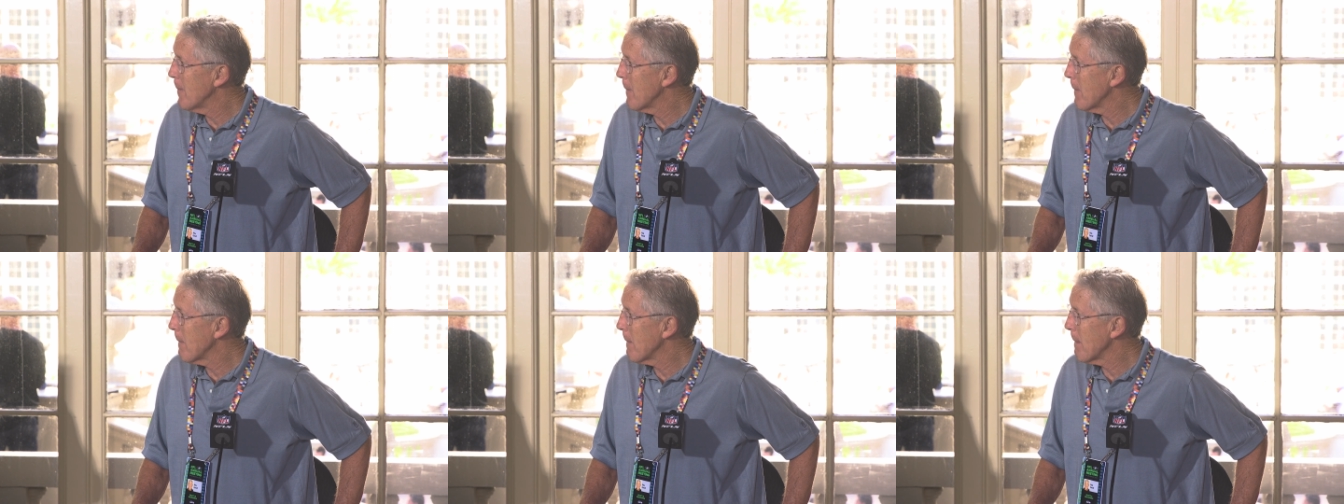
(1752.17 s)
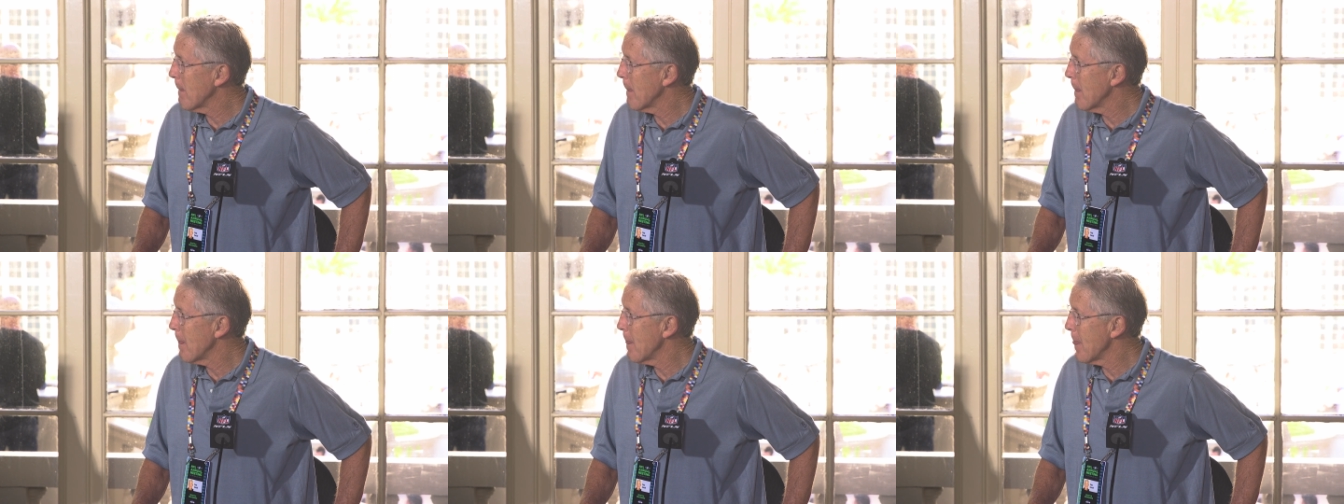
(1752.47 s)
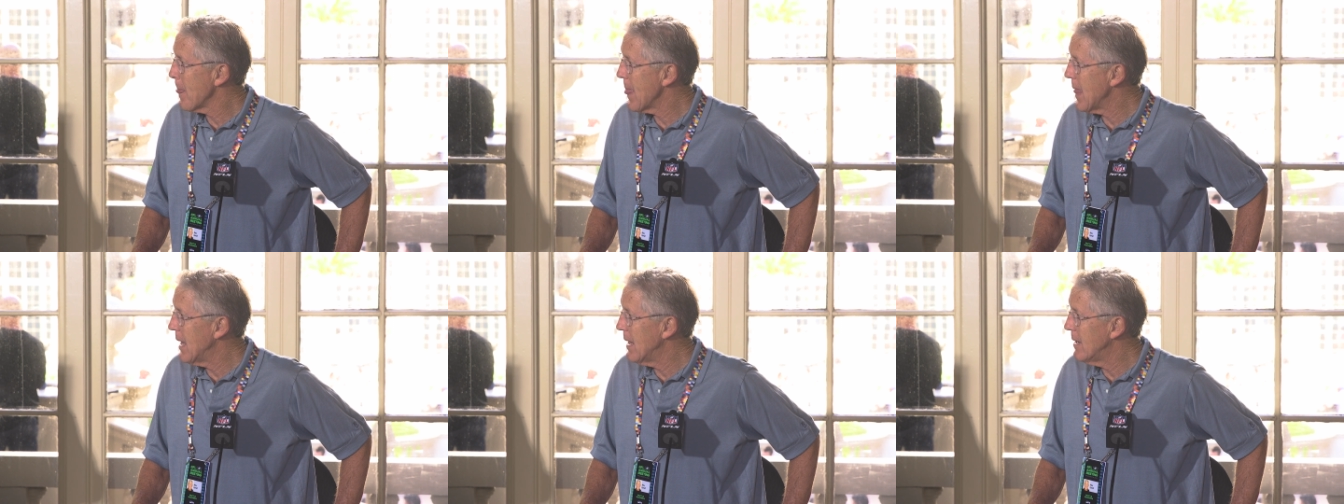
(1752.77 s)
you seem
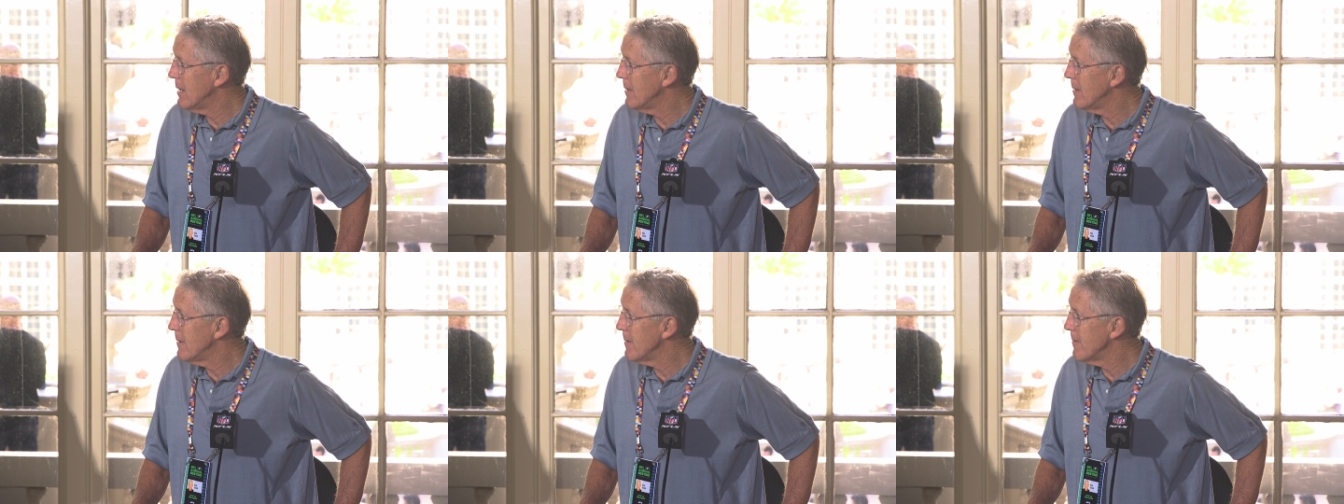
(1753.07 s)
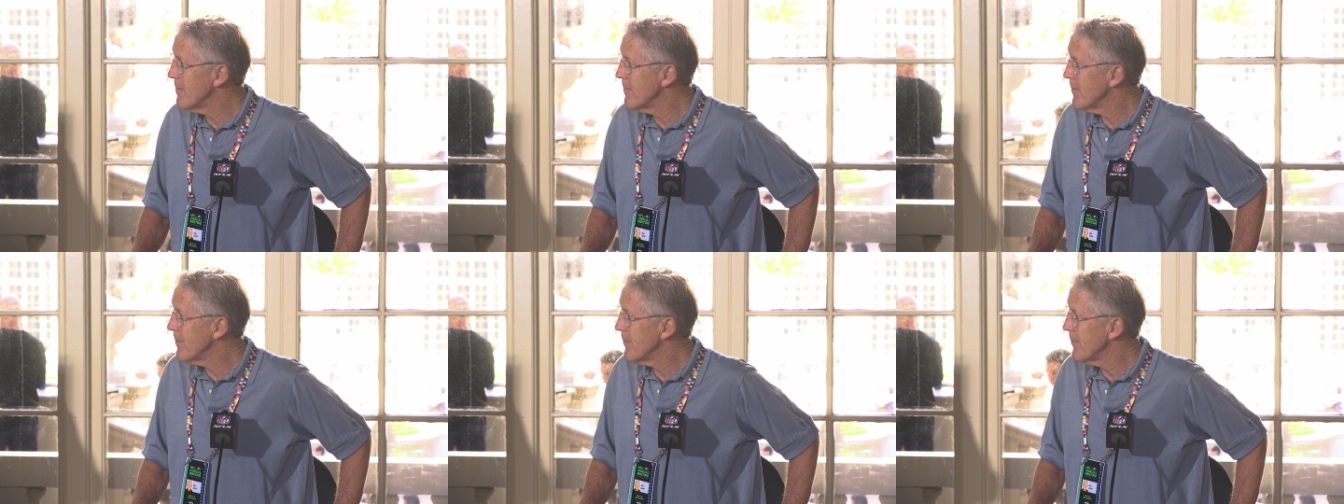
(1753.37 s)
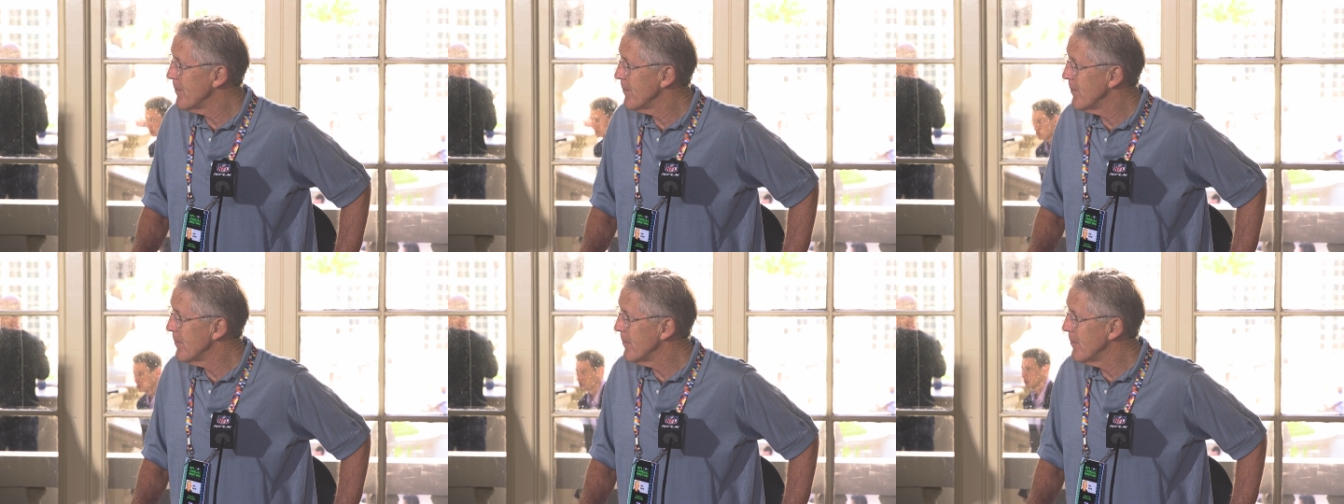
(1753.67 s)
to have the same
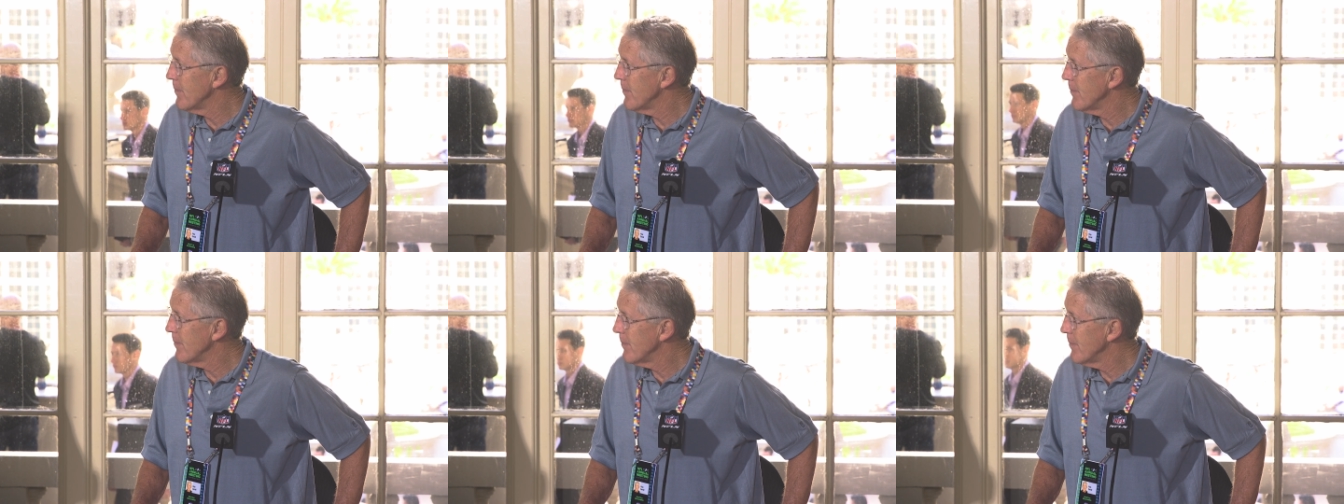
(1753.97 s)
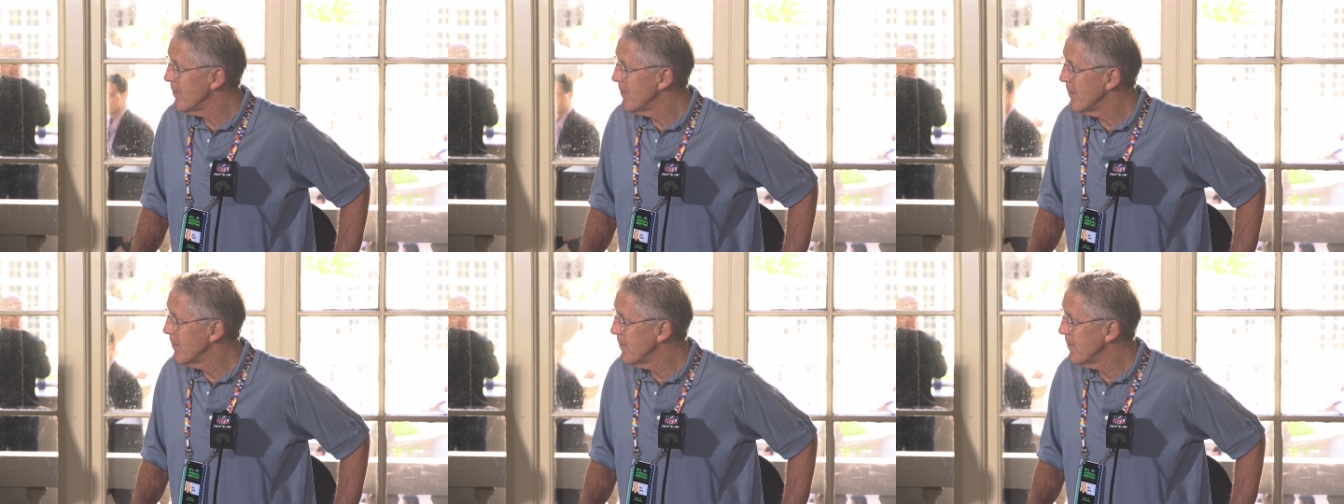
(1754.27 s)
um,